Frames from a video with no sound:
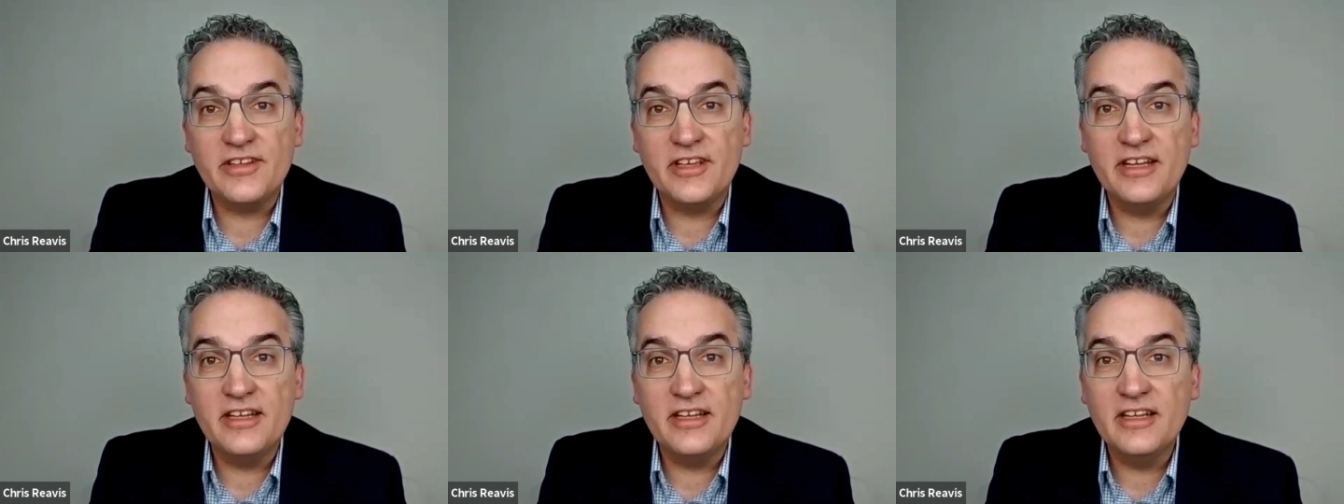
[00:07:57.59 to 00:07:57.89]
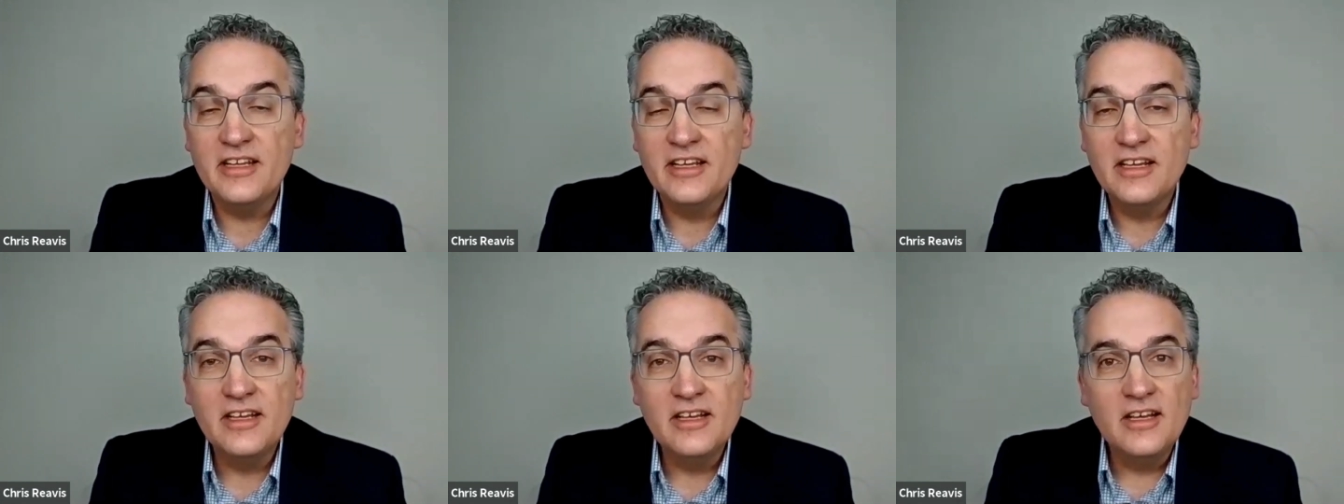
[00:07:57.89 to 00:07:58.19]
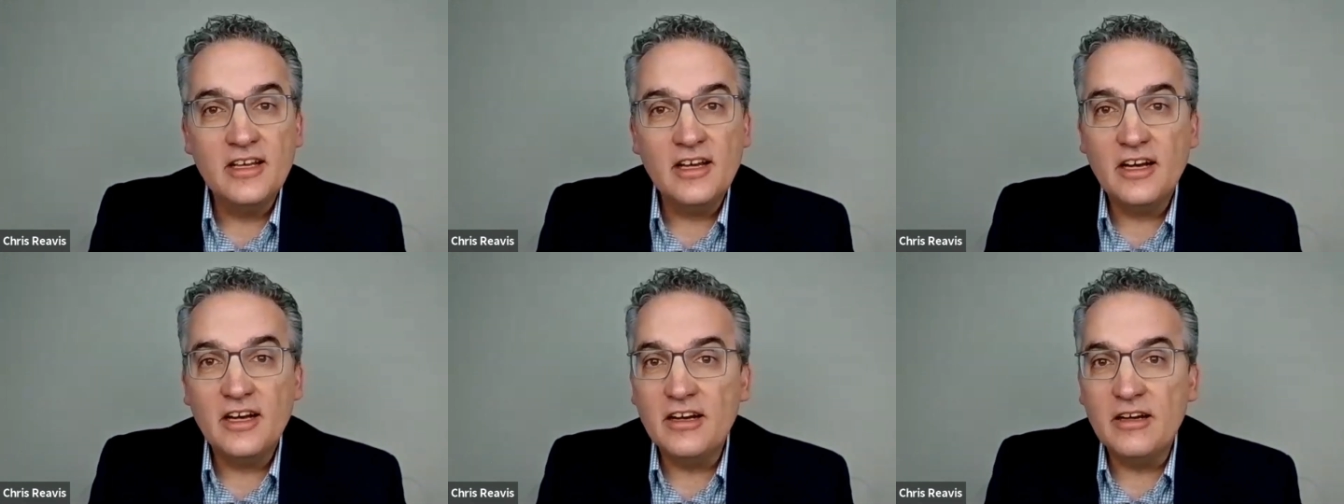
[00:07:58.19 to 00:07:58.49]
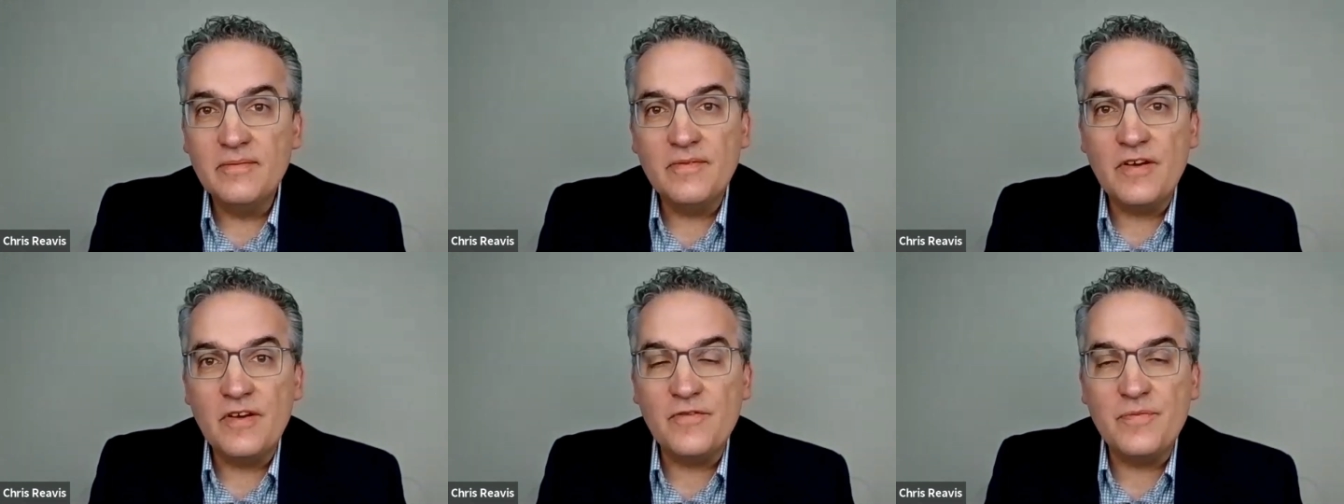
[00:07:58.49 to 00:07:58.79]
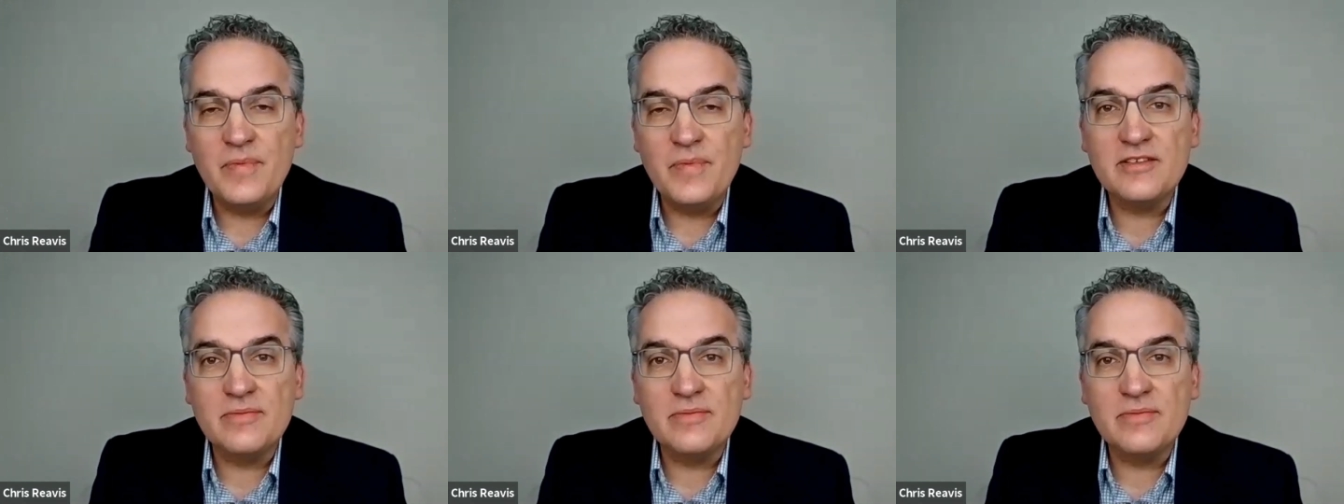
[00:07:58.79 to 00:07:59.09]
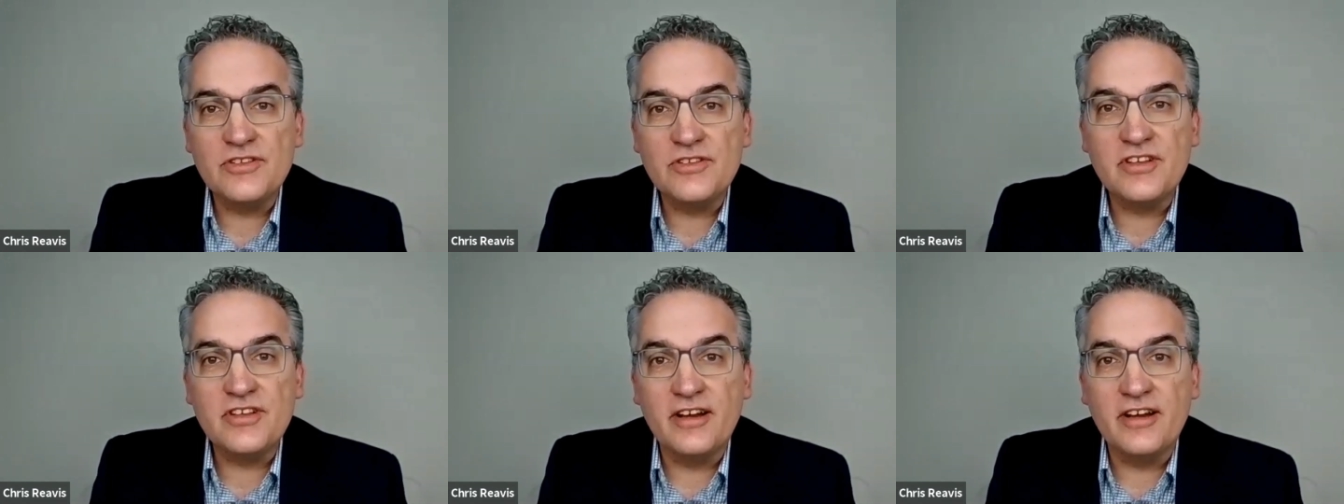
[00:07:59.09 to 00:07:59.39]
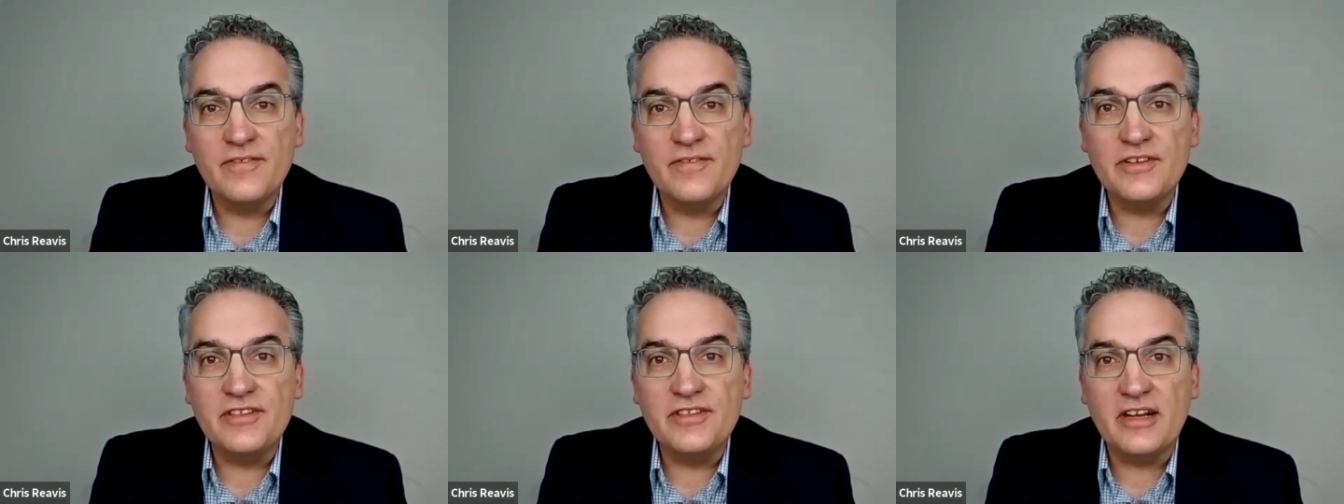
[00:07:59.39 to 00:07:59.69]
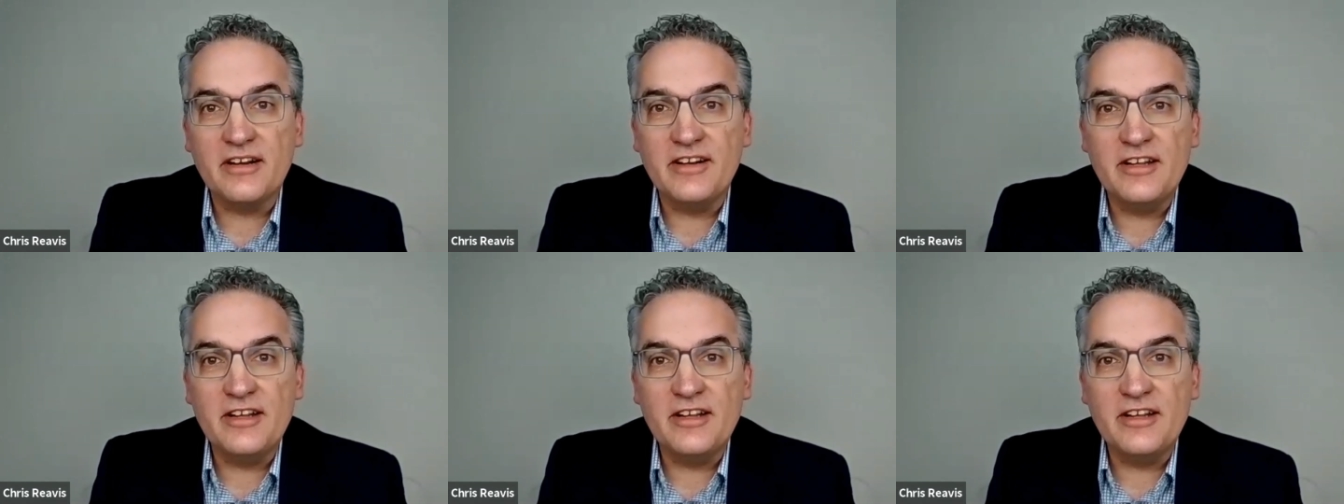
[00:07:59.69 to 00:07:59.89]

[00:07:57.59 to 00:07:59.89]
and have made some discoveries there.